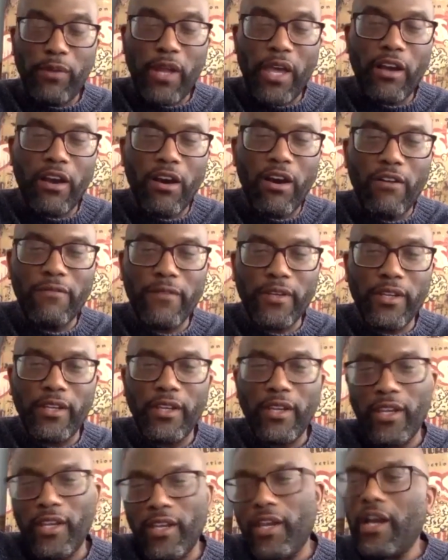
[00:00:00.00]

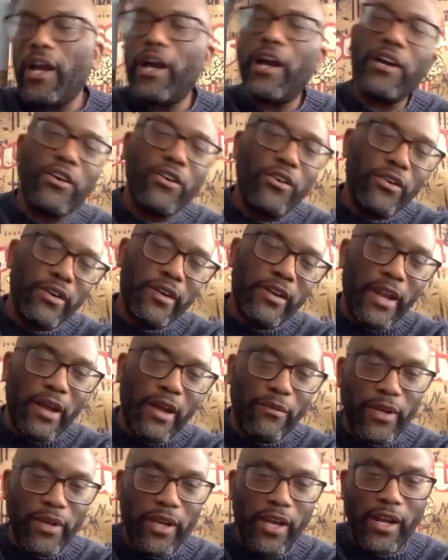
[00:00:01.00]
Coffee, I go and
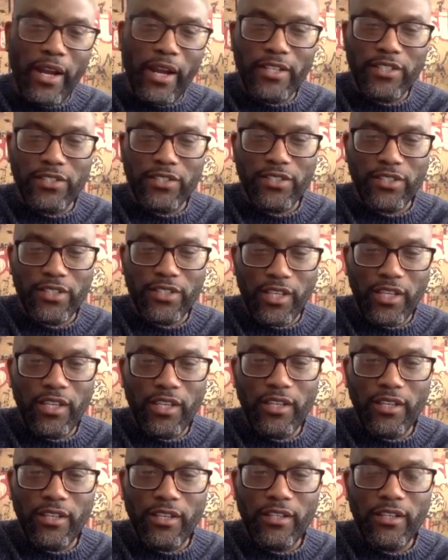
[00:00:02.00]
I license it
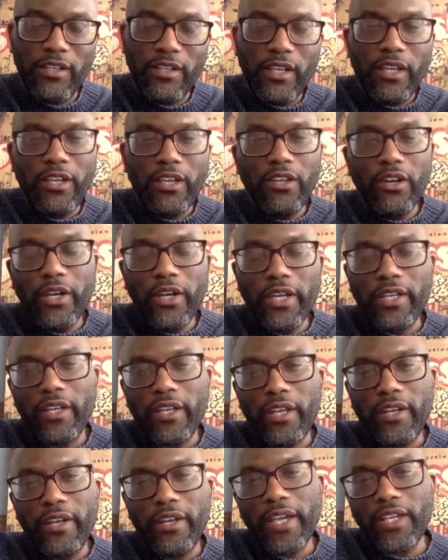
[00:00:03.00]
again. And
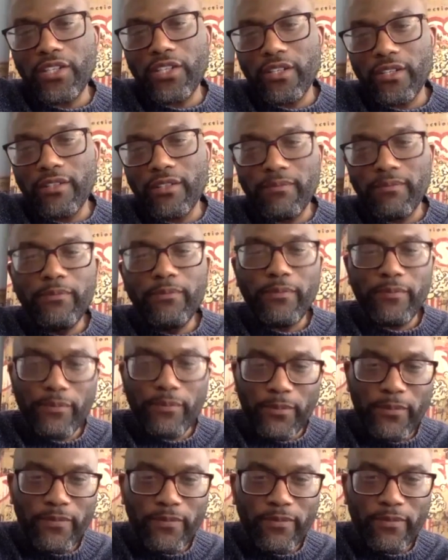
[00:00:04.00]
next year,
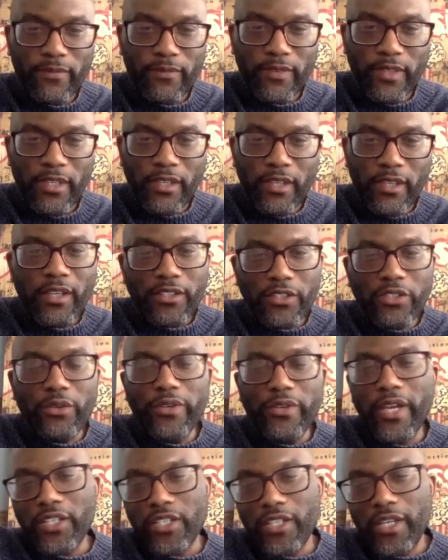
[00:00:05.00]
so
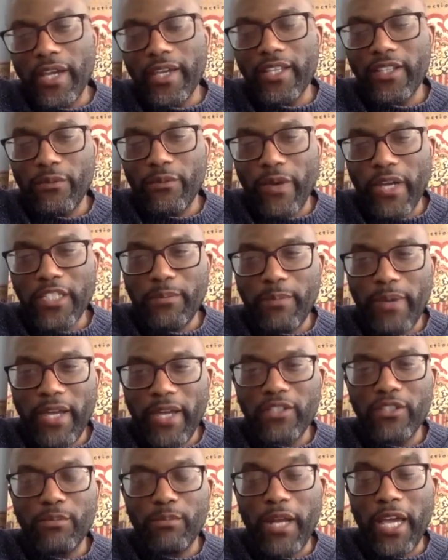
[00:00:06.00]
next year I get the rights
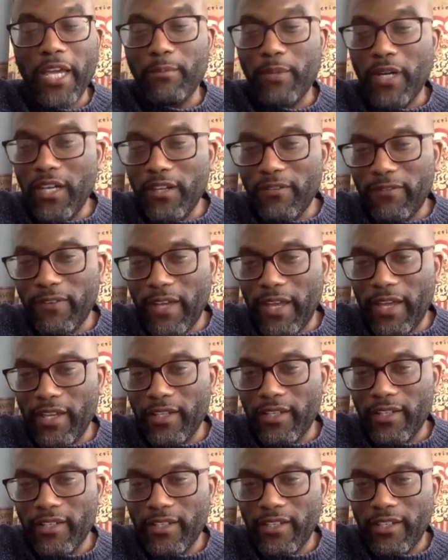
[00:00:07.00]
back to Black Butterfly.
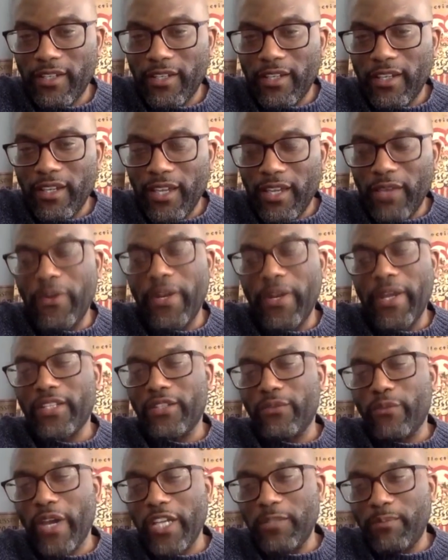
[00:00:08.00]
And when I get
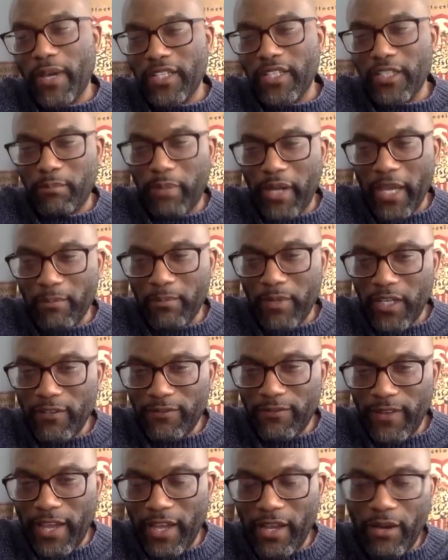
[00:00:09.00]
the rights back to Black
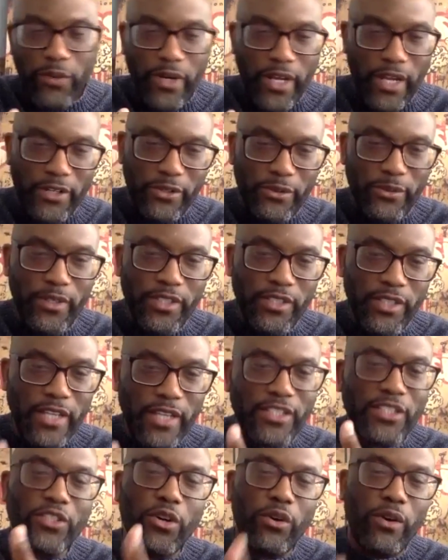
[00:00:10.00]
Butterfly, what I do is
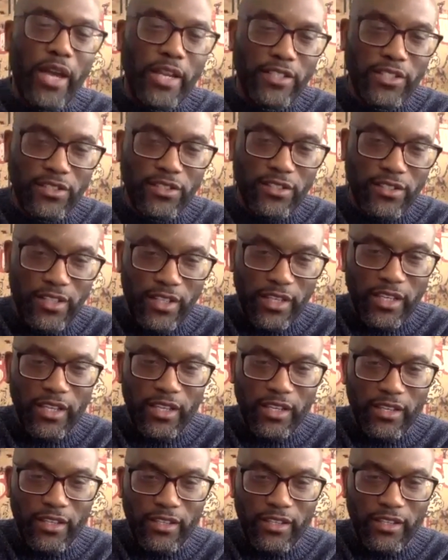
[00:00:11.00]
I just go license it again.